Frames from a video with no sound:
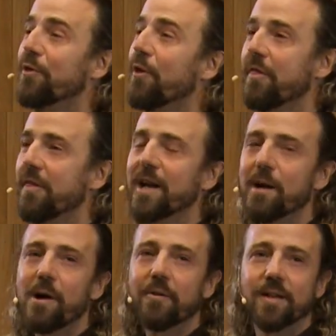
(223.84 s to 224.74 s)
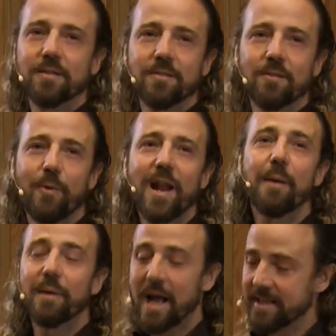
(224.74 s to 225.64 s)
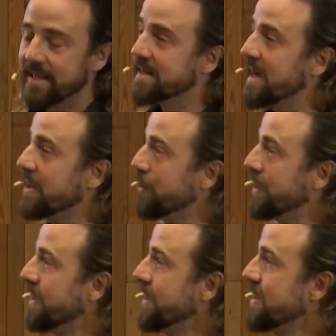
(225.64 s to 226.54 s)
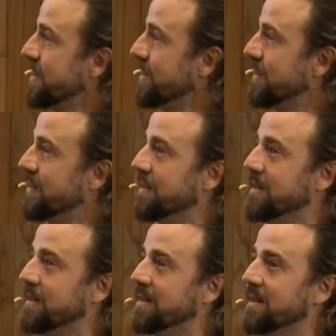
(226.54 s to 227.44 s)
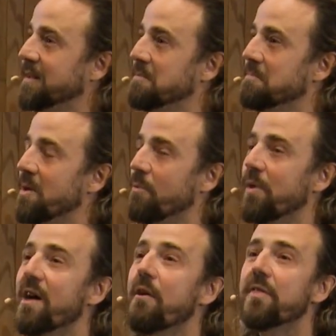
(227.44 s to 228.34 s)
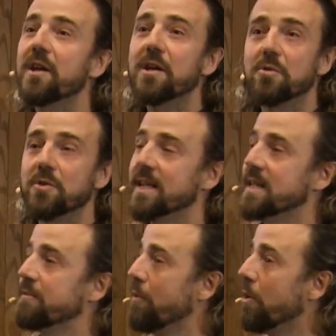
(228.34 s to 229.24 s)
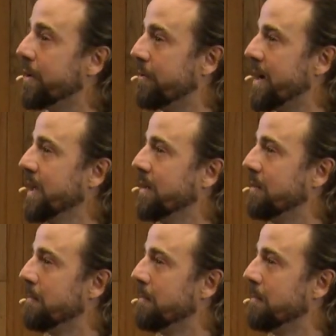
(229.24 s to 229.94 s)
don't think about it. What happened? I just start doing this. Without thinking, you just follow it, right?